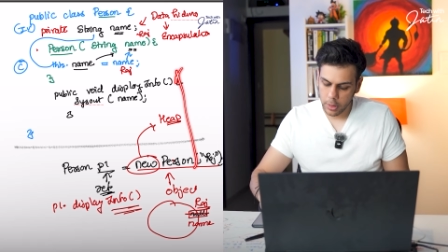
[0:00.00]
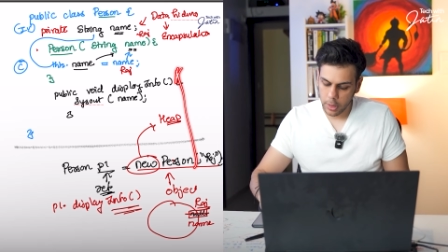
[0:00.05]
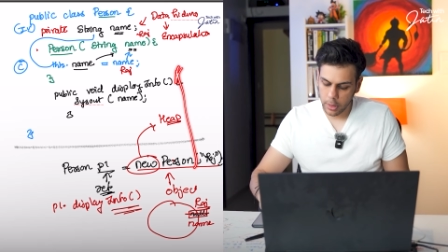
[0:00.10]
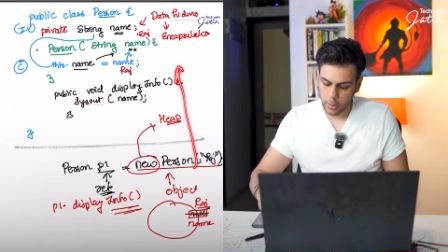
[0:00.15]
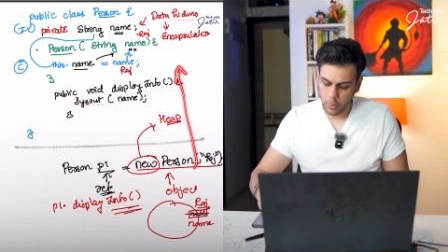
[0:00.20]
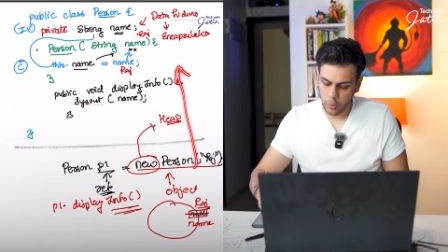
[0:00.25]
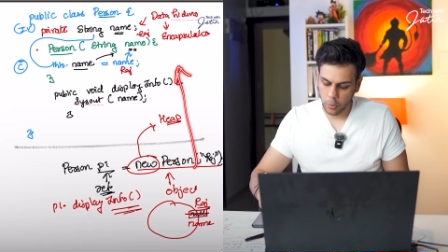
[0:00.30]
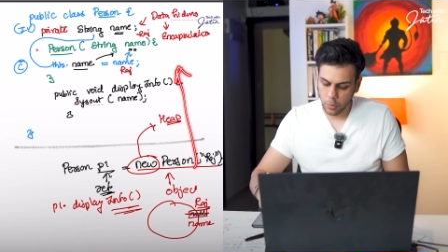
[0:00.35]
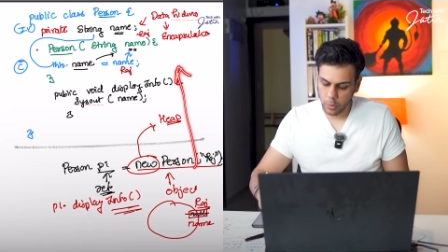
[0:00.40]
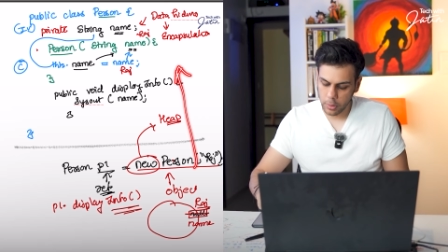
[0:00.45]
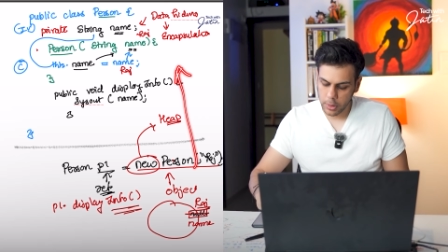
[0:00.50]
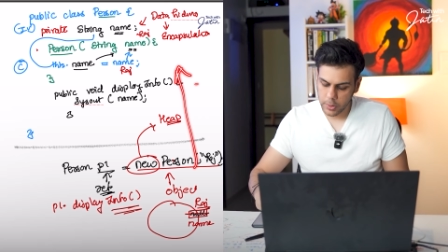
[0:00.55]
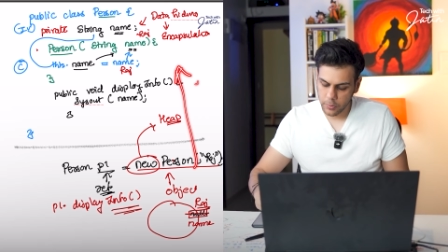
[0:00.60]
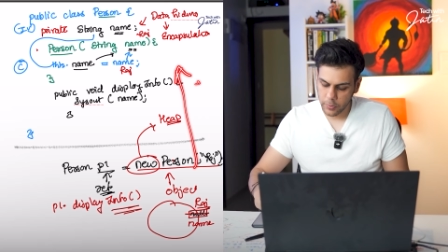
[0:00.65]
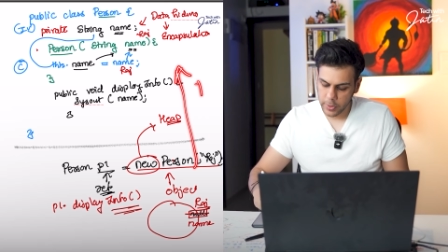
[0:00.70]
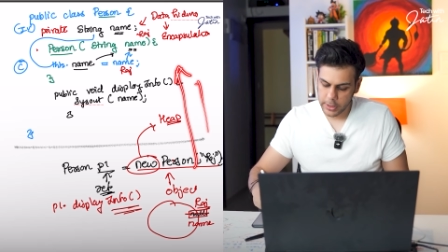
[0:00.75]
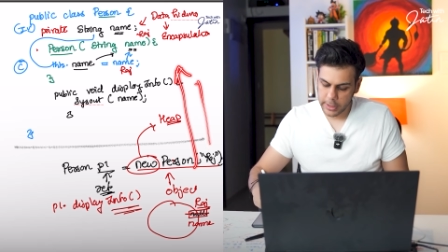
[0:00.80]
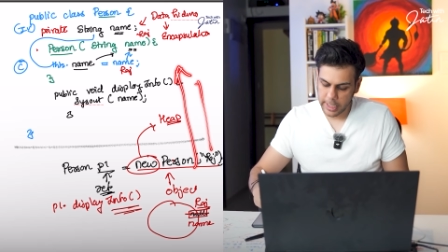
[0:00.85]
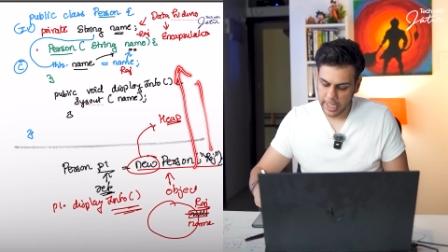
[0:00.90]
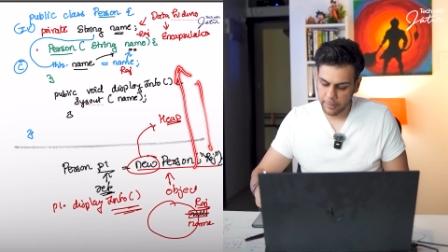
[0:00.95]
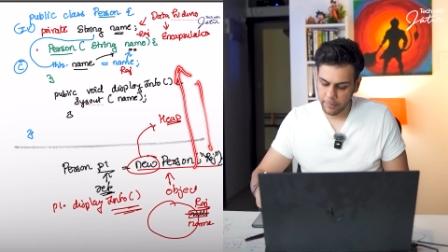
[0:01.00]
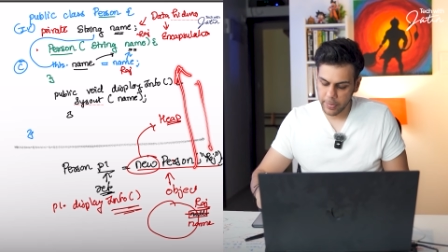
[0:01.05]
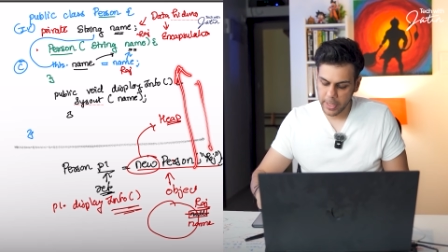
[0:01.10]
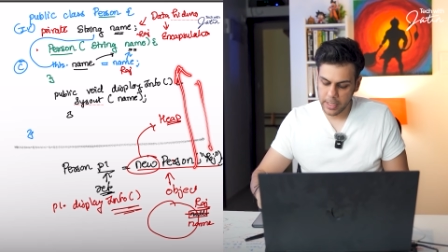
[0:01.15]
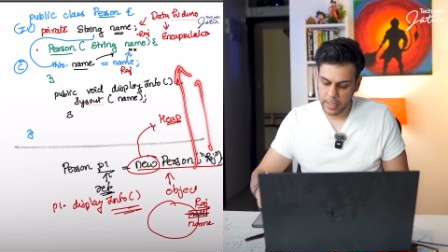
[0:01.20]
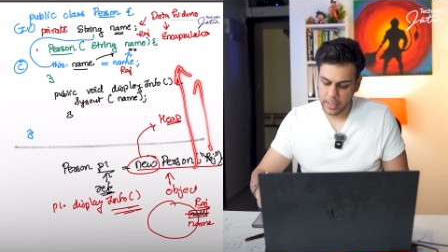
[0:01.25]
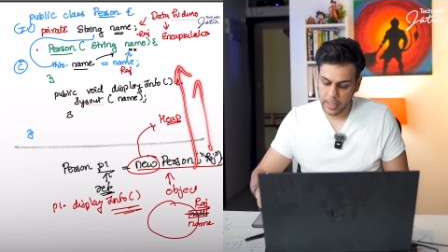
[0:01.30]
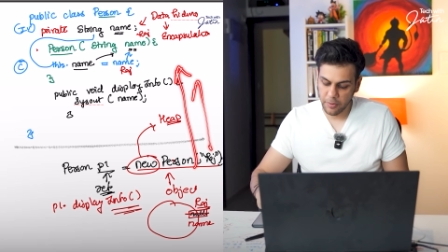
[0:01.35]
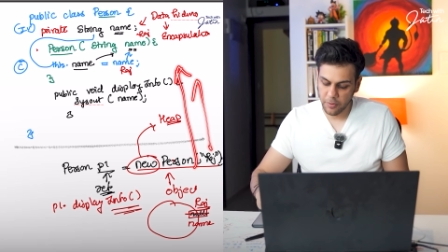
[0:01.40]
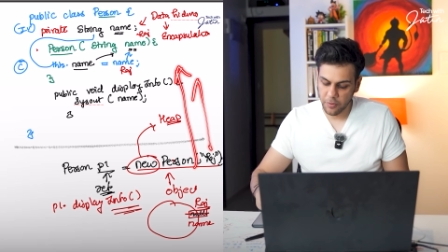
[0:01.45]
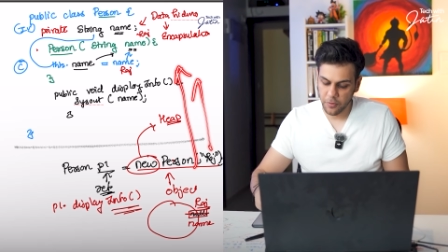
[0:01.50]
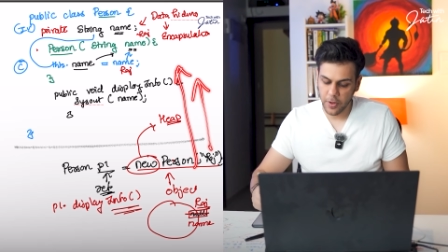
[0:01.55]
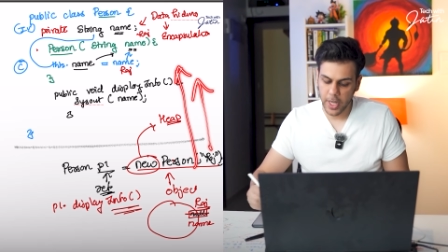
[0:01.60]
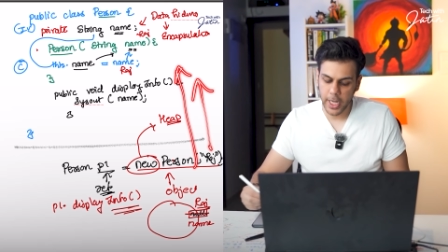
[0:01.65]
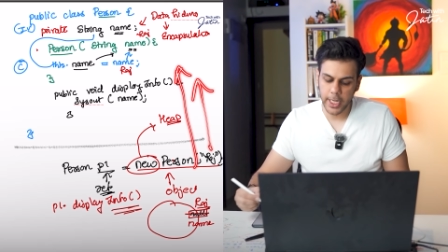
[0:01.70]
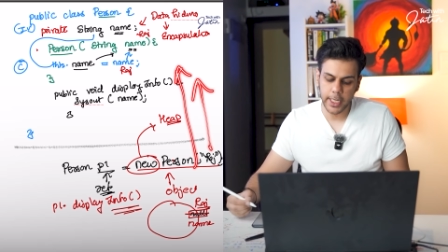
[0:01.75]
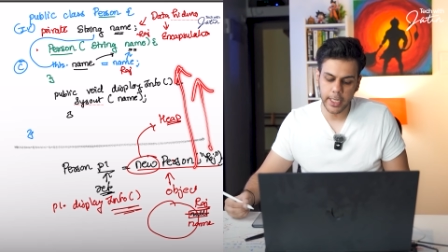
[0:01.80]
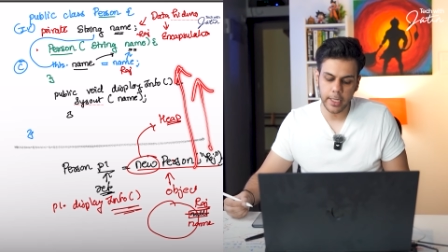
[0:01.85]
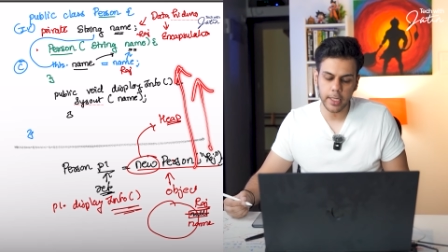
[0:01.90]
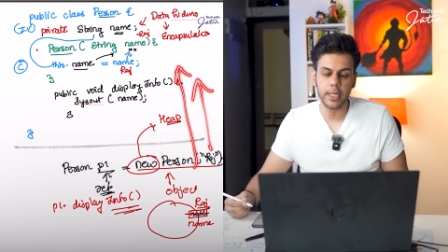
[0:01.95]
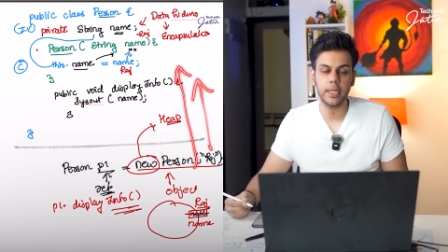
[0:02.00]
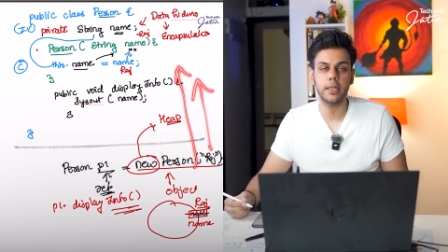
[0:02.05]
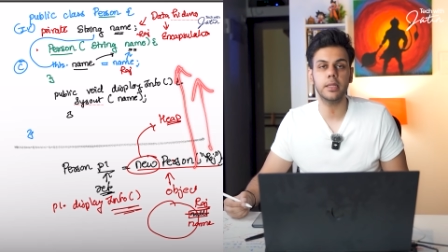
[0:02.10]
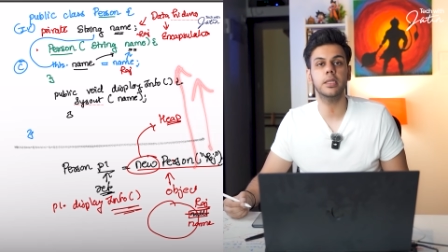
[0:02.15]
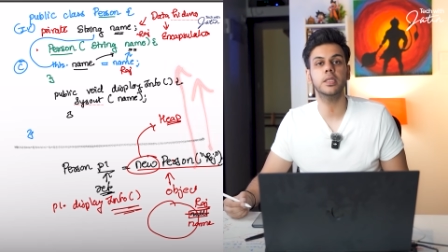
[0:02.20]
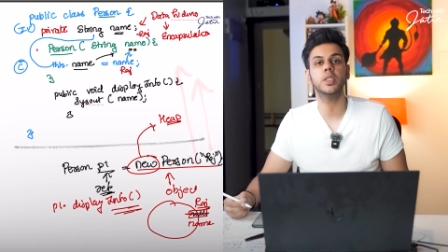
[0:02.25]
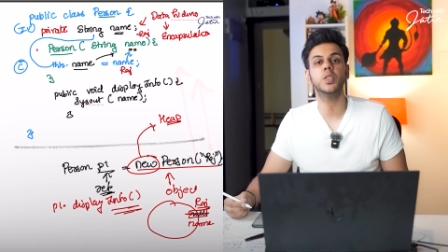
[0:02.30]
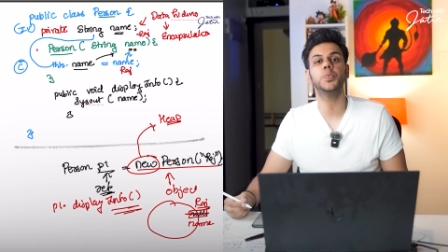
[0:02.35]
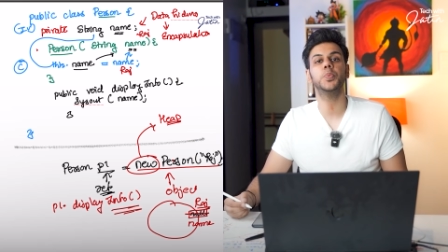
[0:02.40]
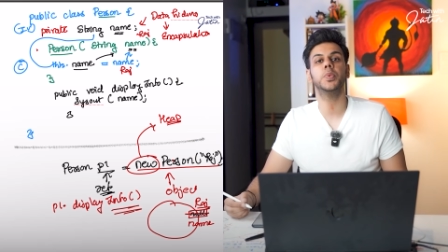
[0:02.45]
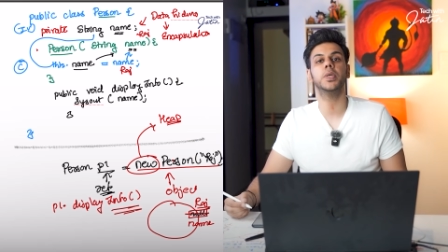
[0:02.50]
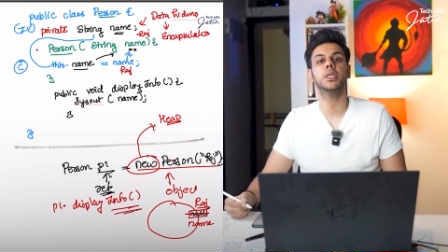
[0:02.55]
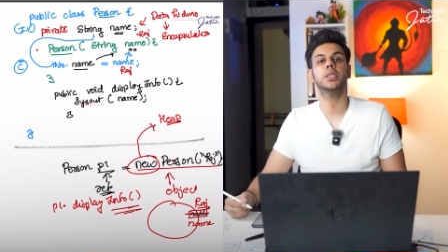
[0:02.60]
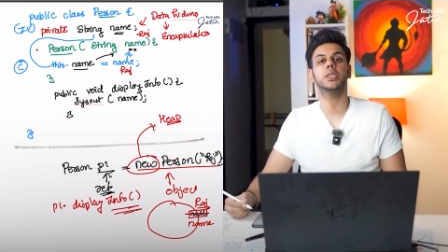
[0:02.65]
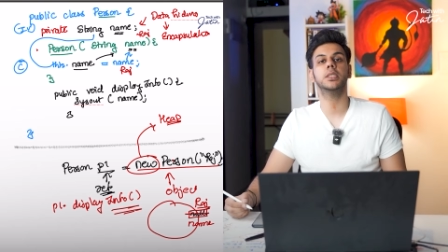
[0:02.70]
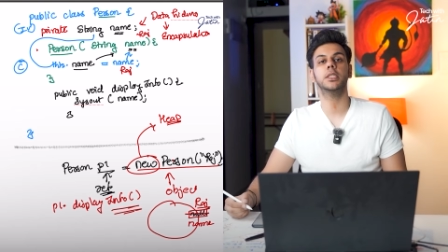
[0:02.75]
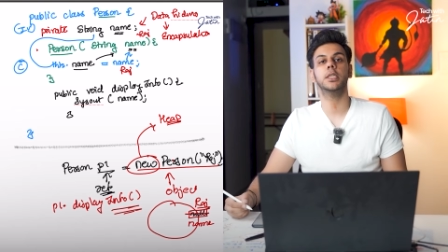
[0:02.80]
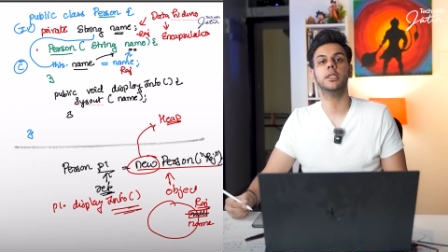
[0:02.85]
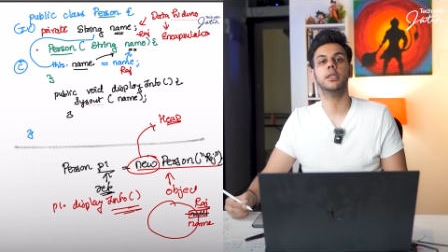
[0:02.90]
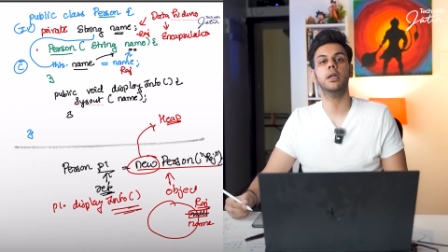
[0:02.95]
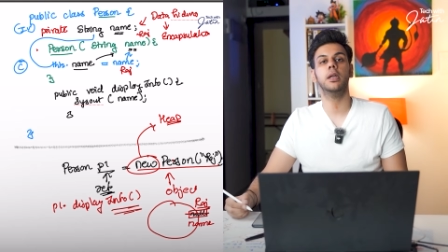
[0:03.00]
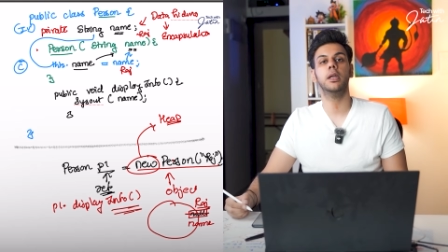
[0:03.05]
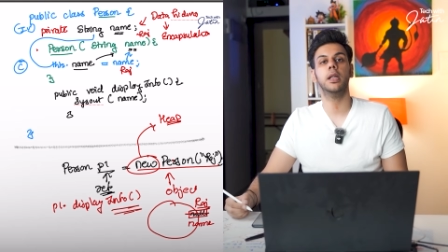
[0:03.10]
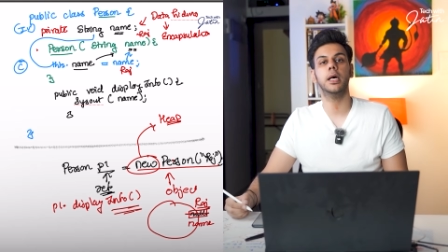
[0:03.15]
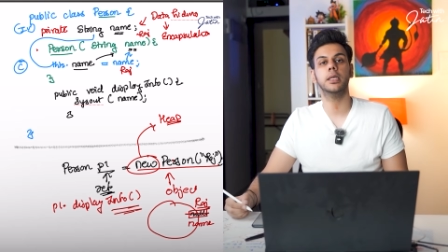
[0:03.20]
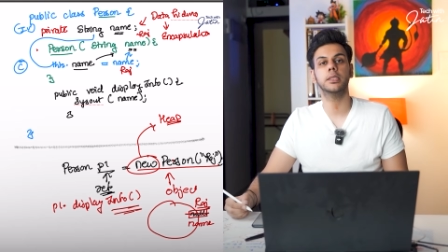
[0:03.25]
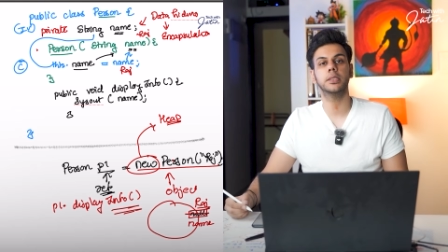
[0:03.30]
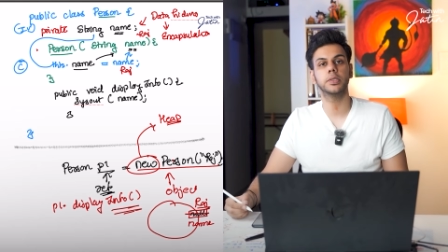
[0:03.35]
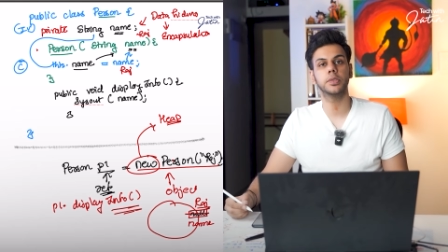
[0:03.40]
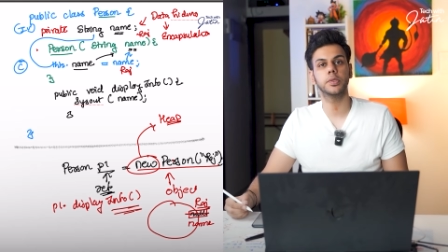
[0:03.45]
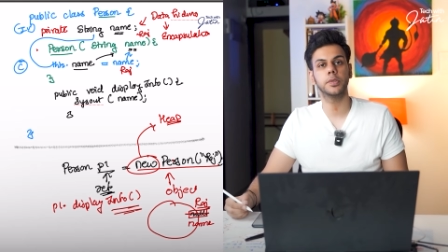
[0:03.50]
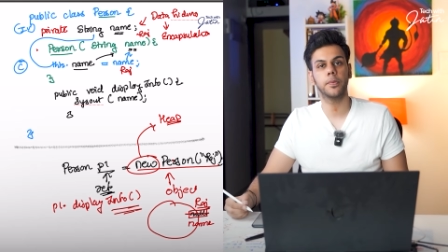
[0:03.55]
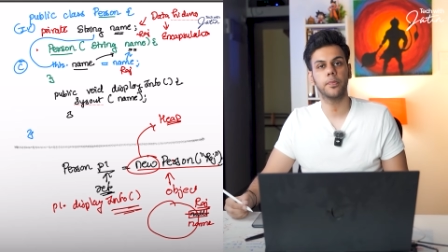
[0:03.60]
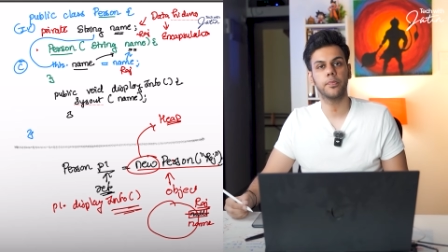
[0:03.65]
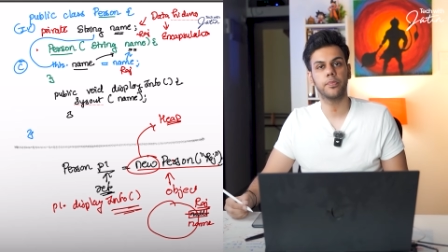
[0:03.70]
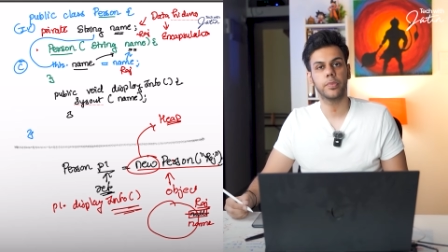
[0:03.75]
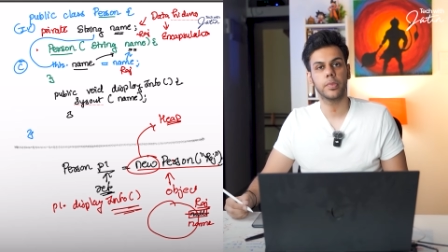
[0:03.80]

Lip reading: the rules which have been defined in this person class.